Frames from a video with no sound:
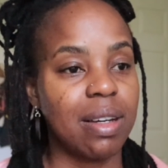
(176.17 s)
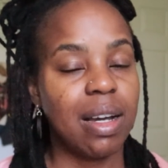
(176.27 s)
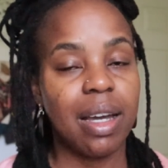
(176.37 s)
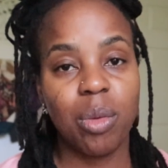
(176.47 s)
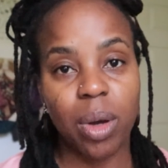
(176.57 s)

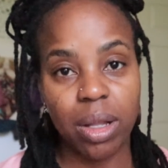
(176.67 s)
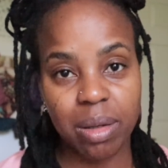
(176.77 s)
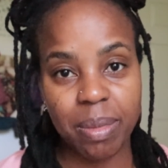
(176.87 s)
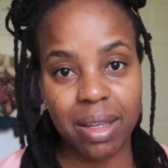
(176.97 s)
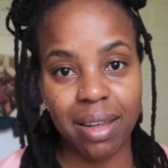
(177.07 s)
I
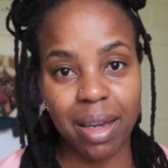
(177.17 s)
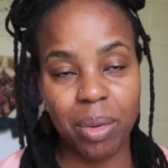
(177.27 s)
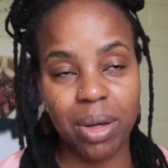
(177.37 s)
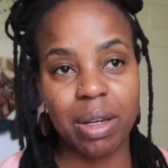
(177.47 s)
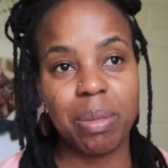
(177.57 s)
welcome it. I
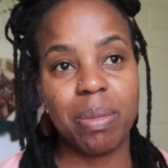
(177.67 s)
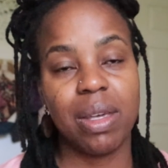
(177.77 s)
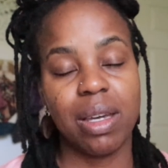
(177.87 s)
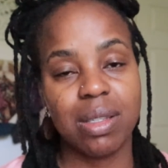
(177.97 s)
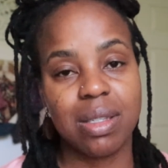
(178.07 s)
welcome
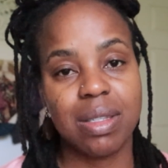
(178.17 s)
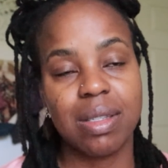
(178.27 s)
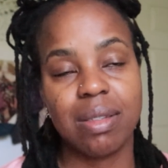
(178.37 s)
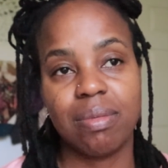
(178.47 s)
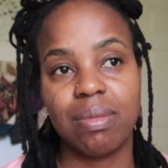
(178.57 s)

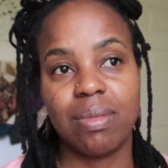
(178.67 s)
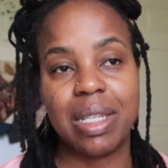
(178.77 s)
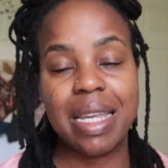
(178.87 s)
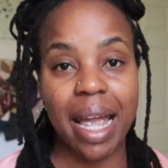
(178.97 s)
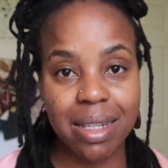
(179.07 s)
this
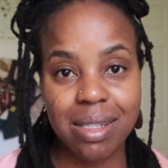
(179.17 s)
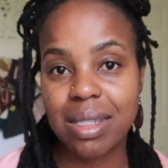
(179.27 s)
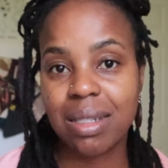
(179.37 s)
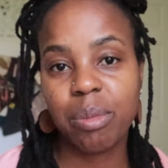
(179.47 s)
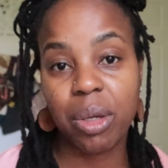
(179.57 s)

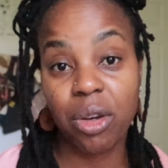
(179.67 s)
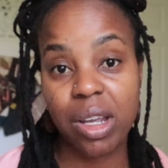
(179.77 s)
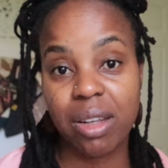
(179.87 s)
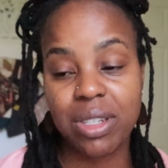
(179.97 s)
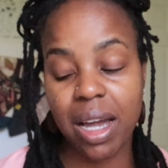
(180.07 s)
next
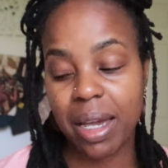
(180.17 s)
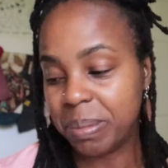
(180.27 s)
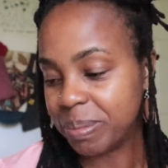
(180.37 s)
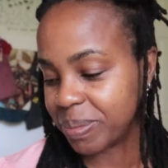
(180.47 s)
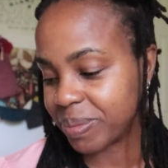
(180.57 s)
period of
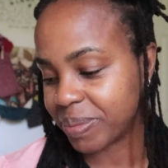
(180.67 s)
time.